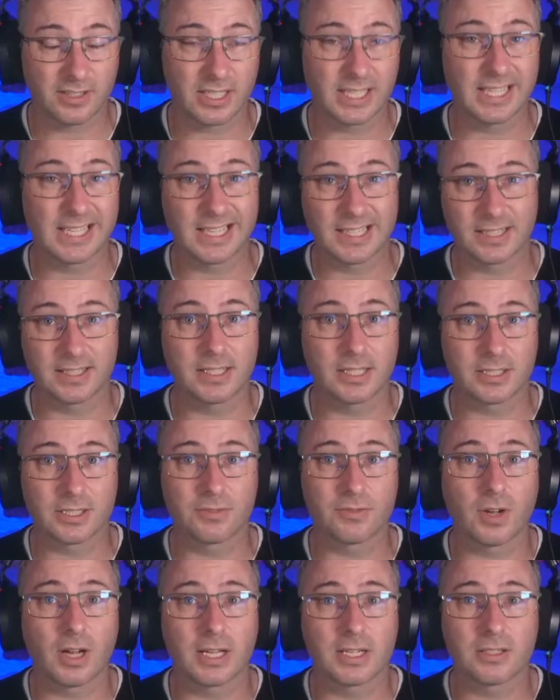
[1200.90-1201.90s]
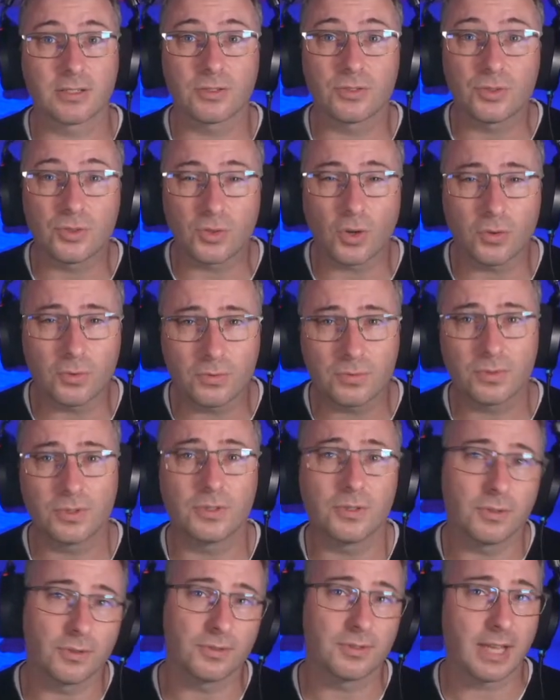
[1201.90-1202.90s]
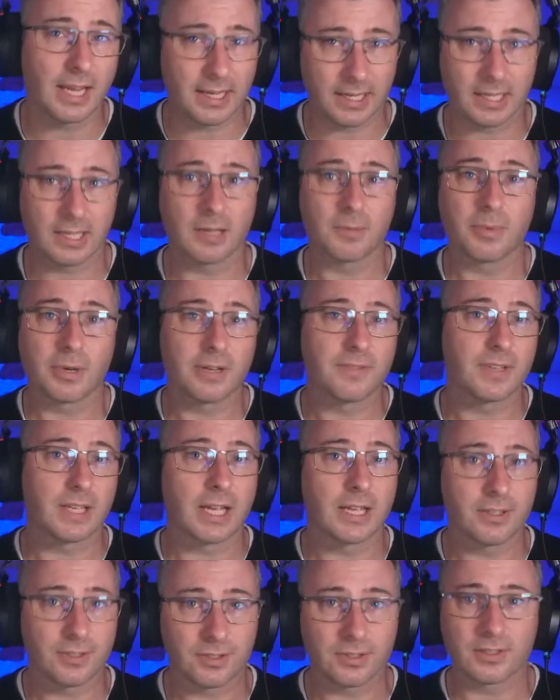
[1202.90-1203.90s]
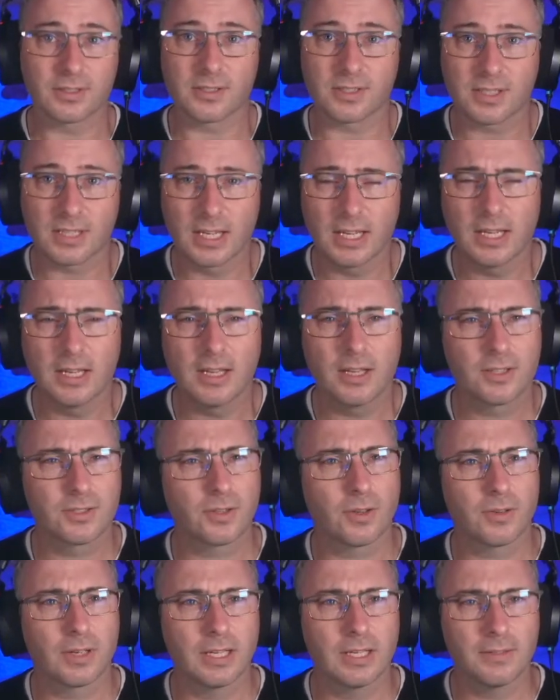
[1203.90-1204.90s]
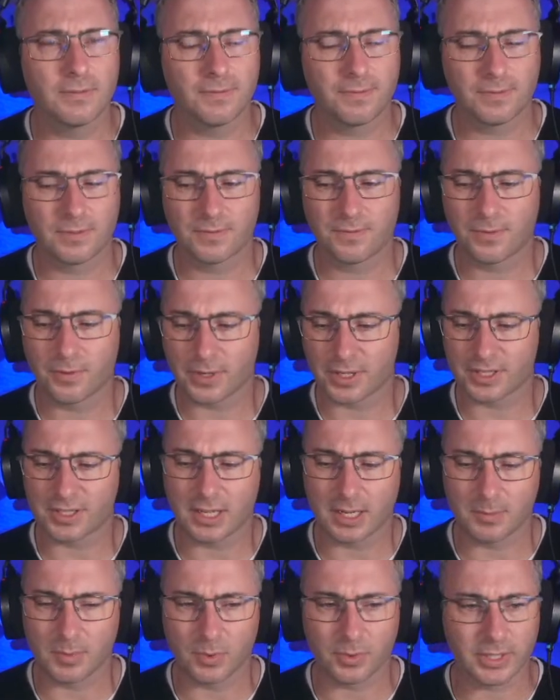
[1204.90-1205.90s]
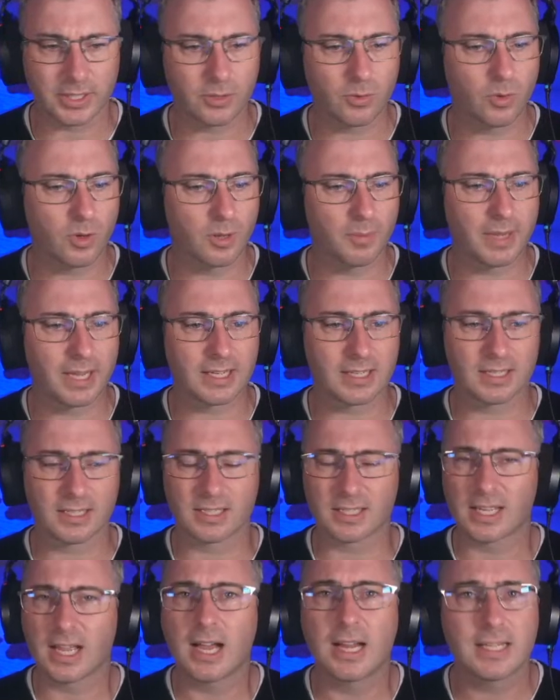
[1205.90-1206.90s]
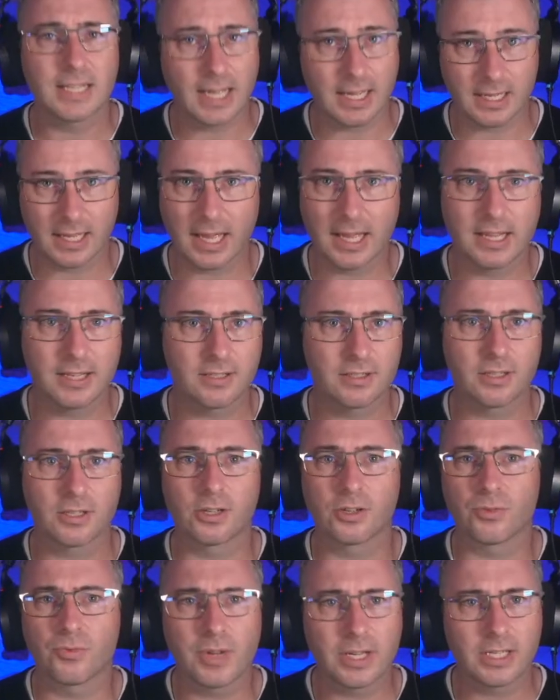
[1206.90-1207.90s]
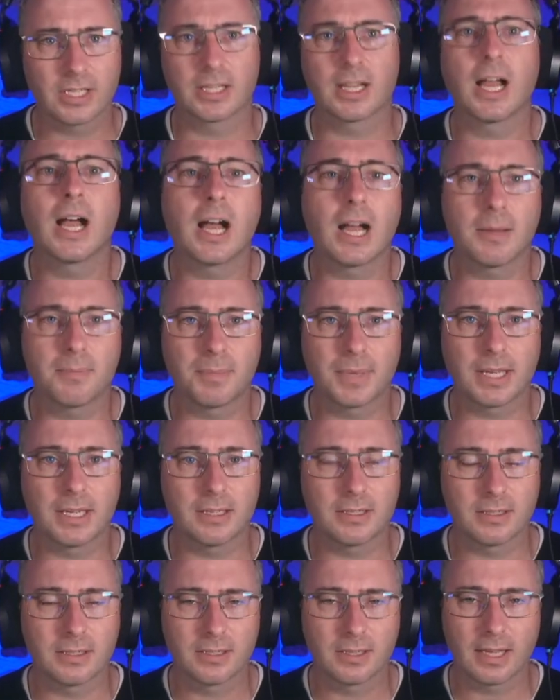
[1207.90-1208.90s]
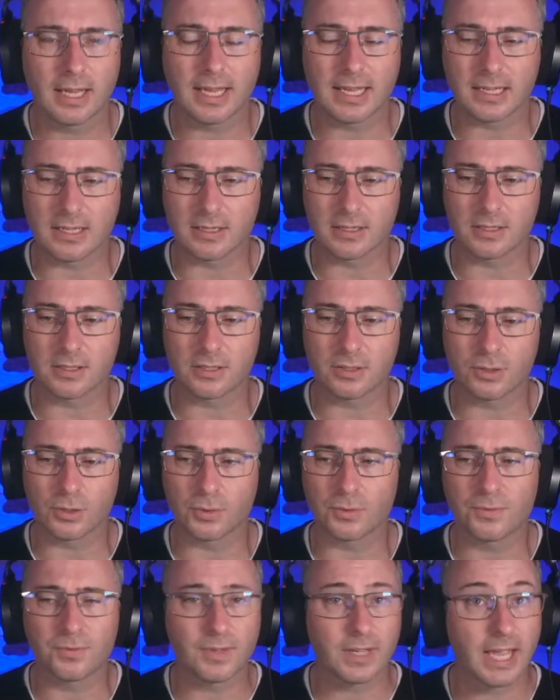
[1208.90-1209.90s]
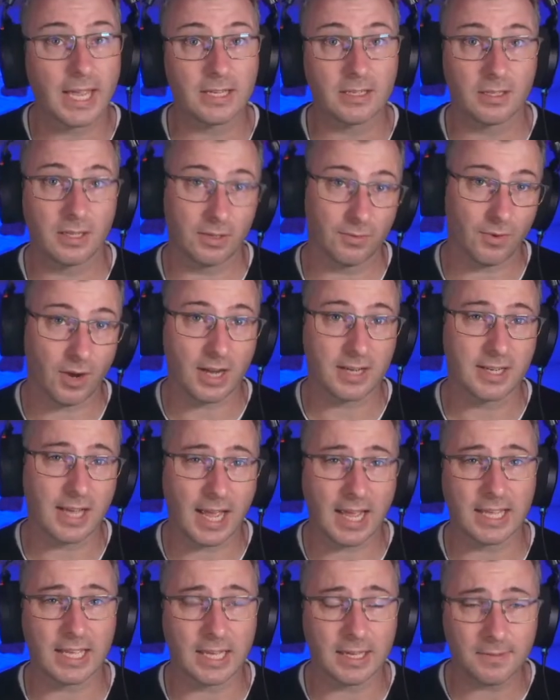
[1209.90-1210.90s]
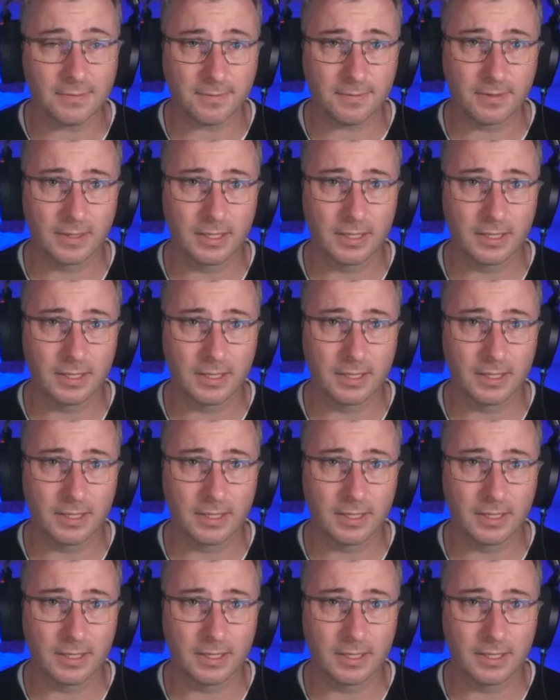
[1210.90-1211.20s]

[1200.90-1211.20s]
getting the answer right, don't use any abbreviations. So if, for example, they're talking about a cardiac case and an irregular heartbeat and you forget and write AF,